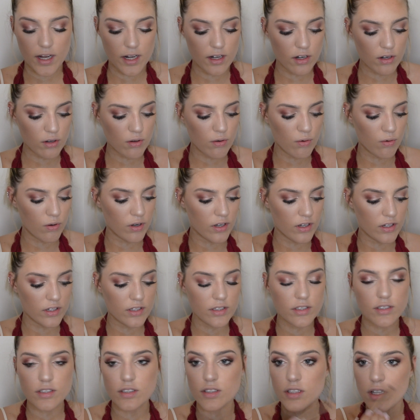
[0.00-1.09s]
inner
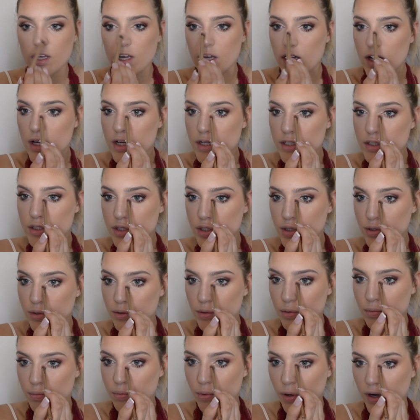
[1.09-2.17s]
corners
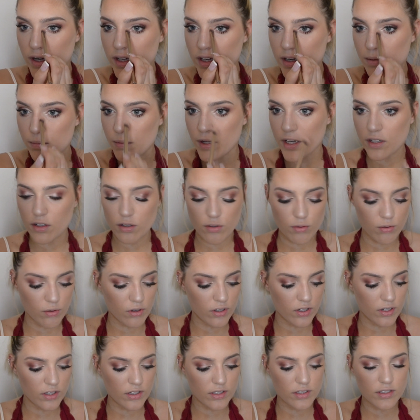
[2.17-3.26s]
to brighten up my inner
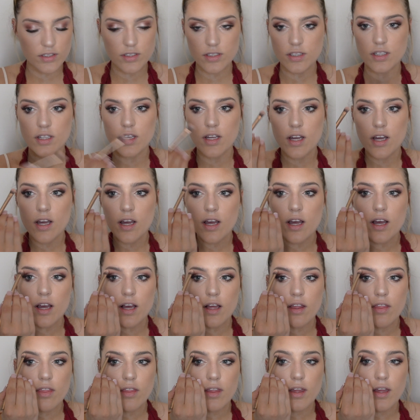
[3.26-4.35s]
corners,
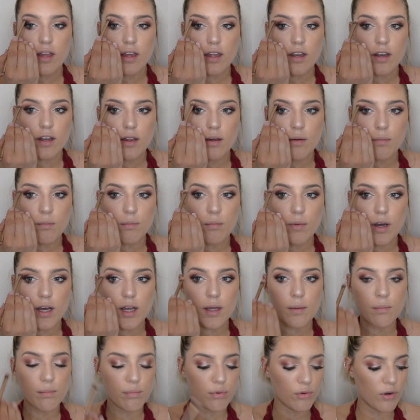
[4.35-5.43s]
and then my
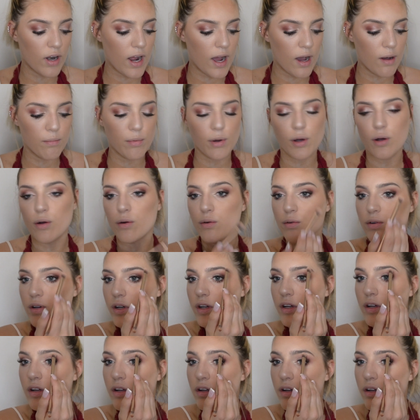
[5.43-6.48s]
brow bone